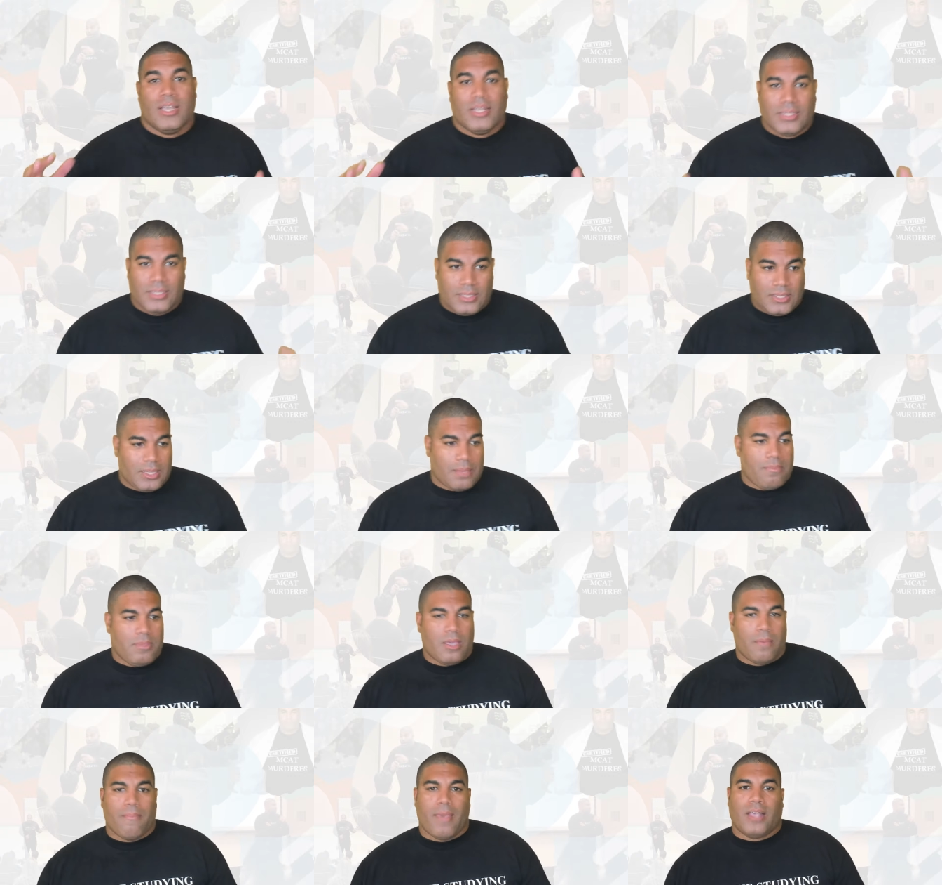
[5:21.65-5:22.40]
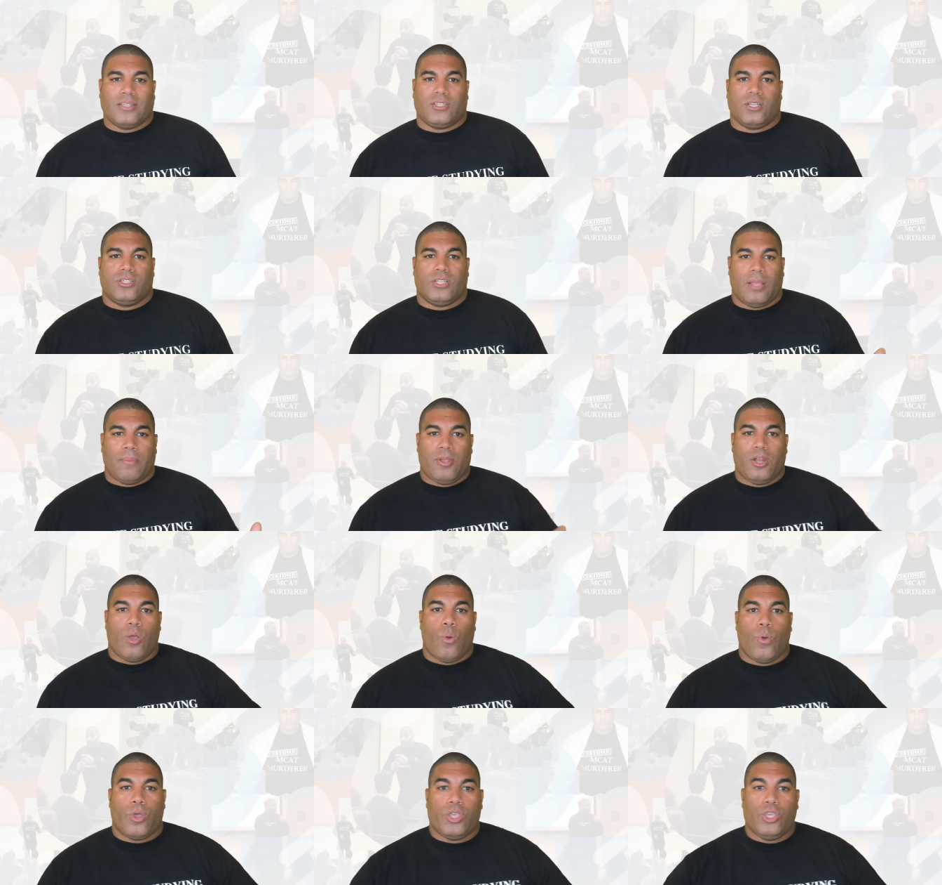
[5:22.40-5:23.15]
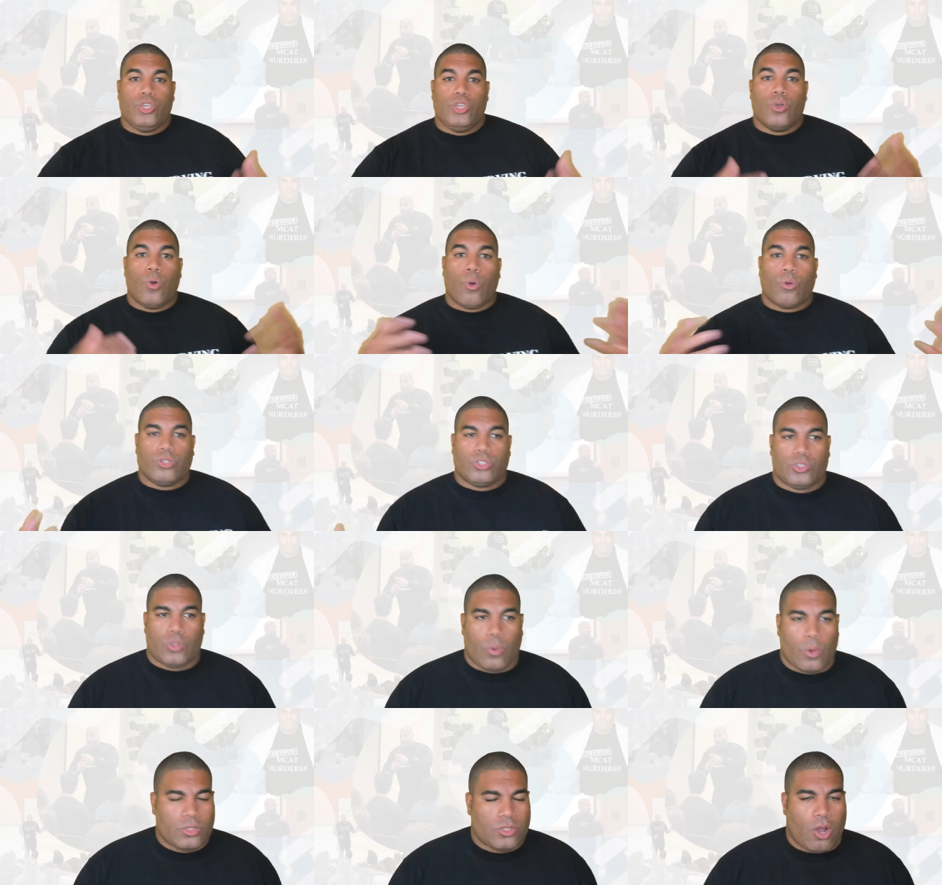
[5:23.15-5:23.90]
send me a message, let me know what your
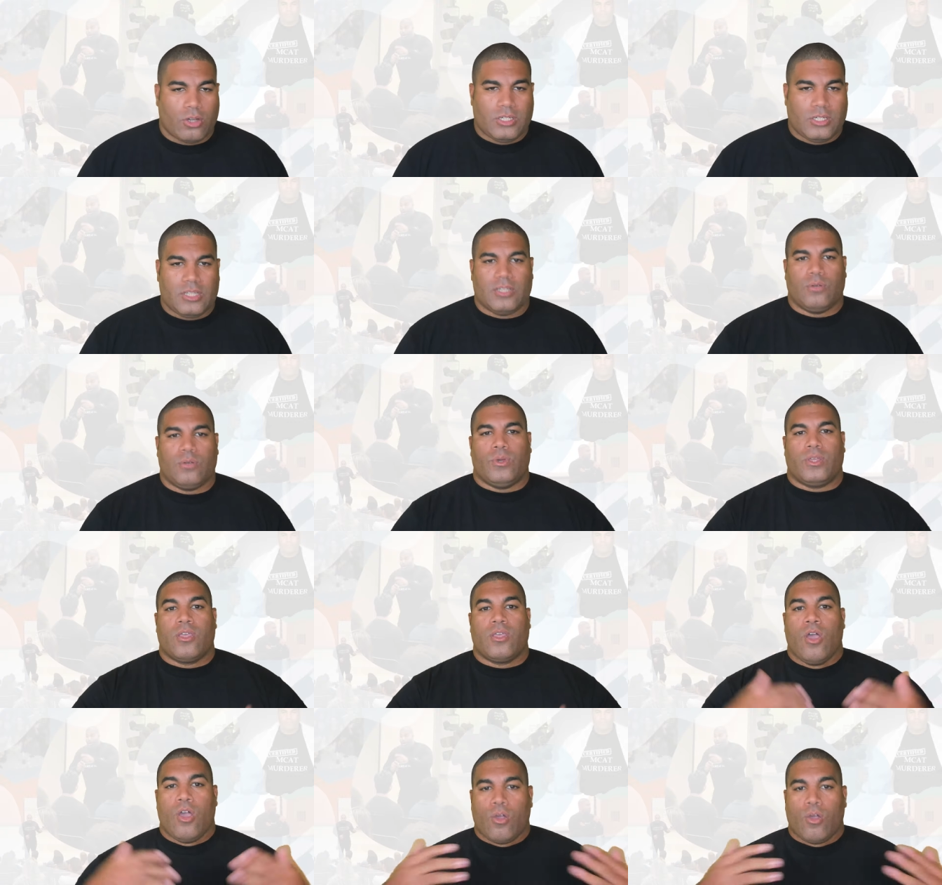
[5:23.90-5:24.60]
stories are dealing with